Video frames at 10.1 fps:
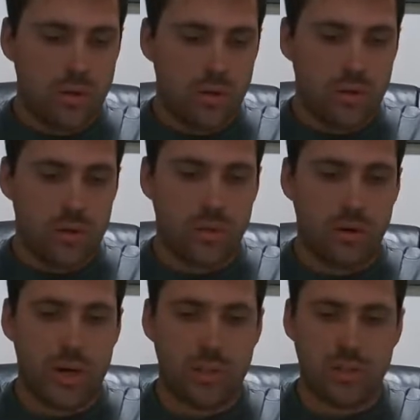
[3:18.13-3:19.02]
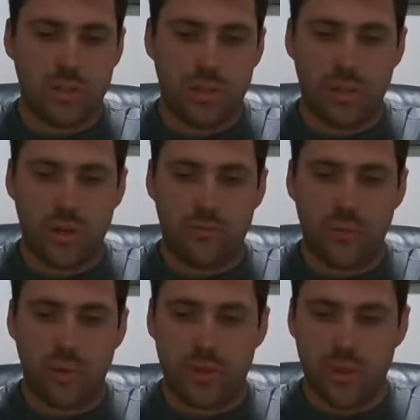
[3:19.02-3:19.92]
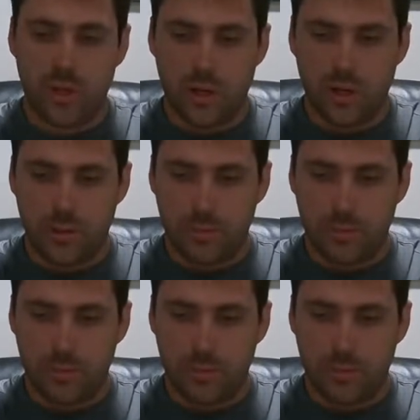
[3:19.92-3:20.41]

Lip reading: So I'll start off with let's